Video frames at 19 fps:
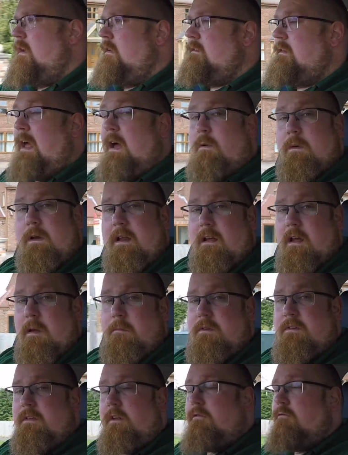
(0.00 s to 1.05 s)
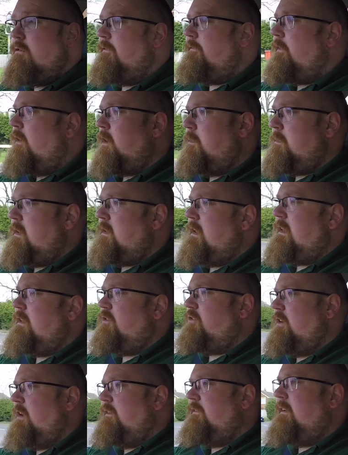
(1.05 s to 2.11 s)
Now, when it comes to the refinement in the
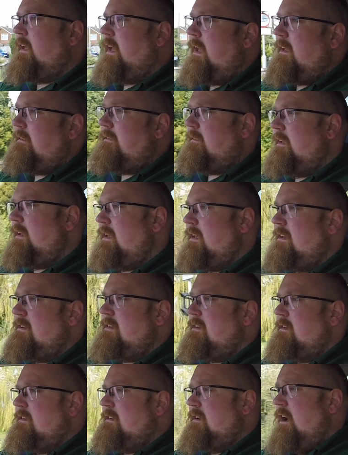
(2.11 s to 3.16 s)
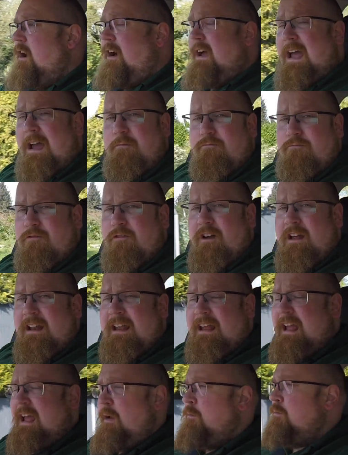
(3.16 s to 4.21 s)
GV80, I am
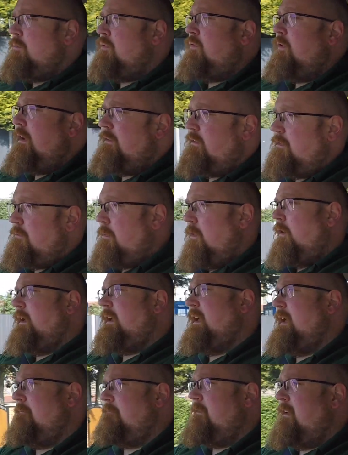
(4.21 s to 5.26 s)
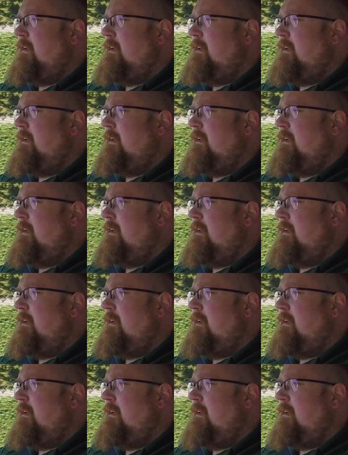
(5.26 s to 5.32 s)
really impressed by it.